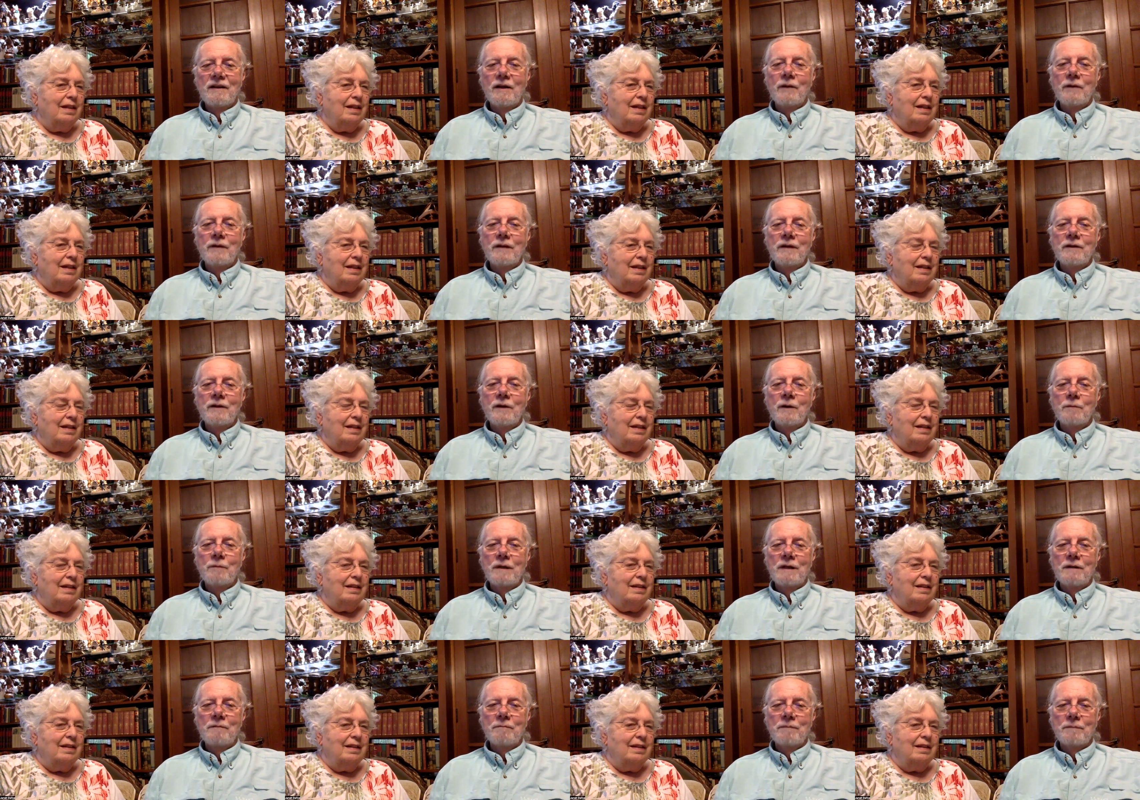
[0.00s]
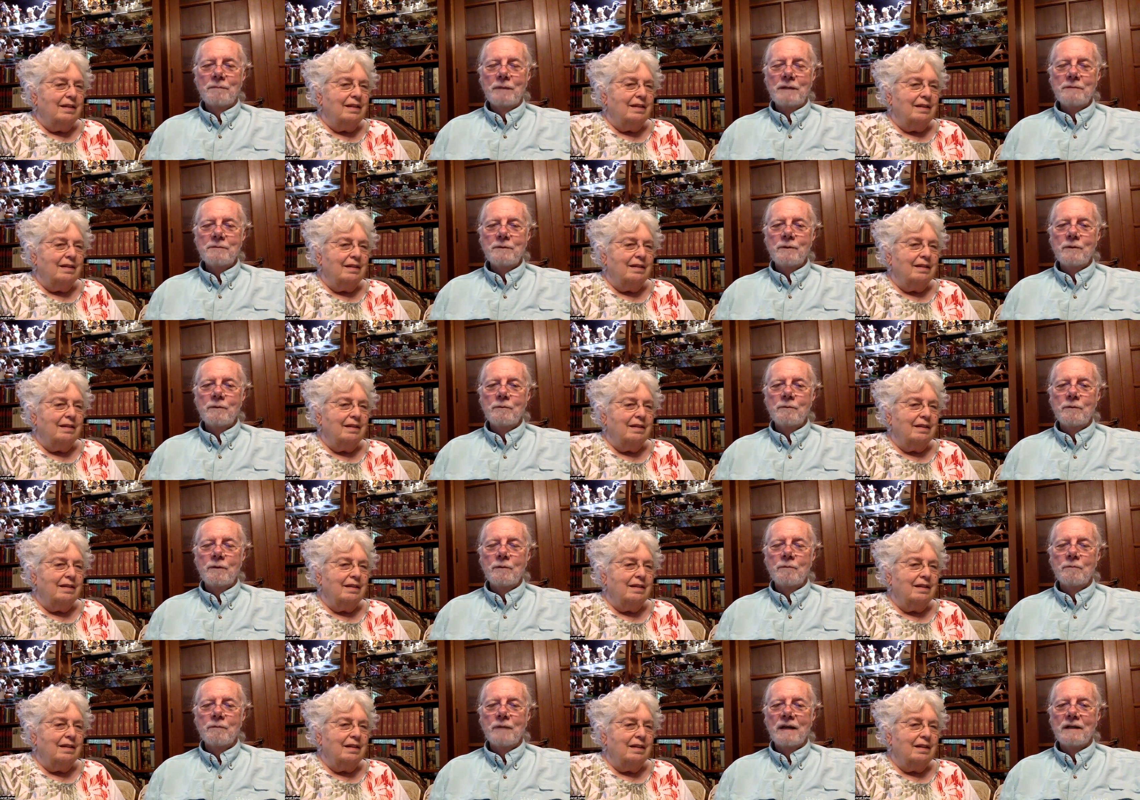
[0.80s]
Speaker 1: no, they don't. But people
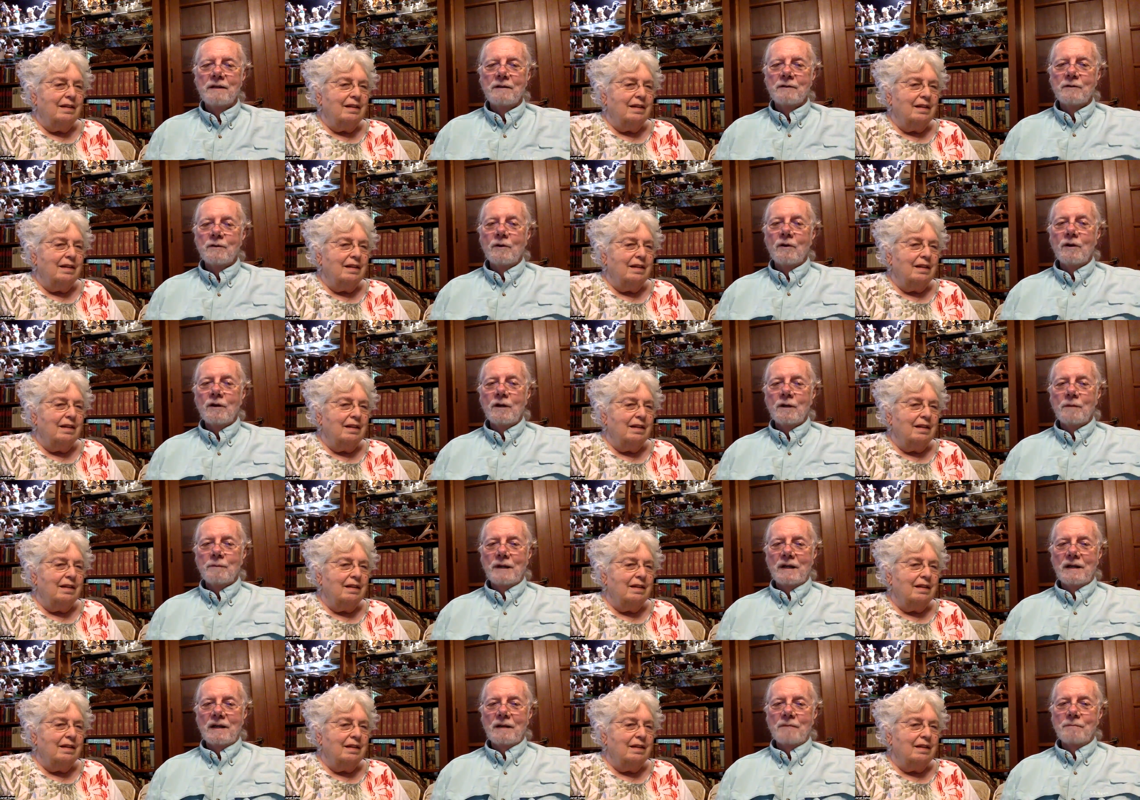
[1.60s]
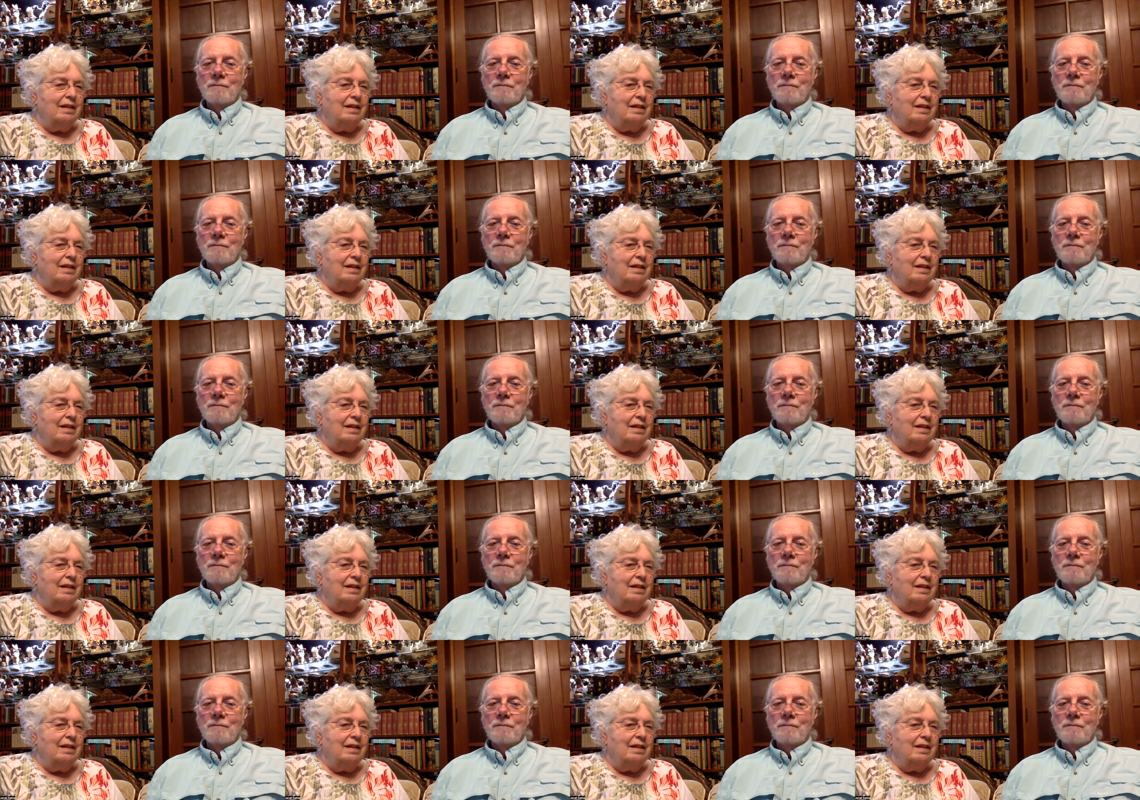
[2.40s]
who, who might talk about